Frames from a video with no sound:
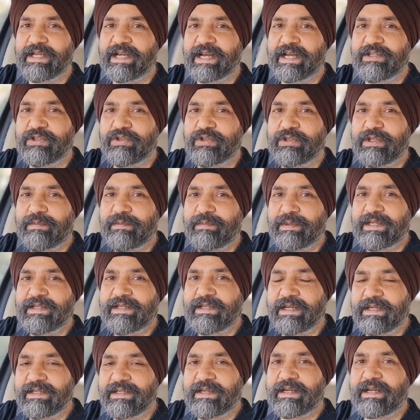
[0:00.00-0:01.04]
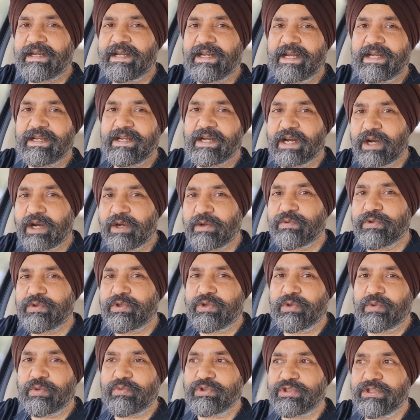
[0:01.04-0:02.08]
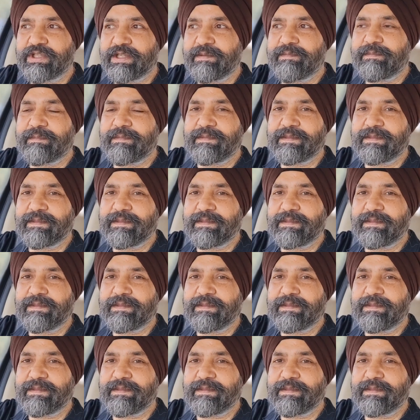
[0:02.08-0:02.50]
actually matter and how to use them.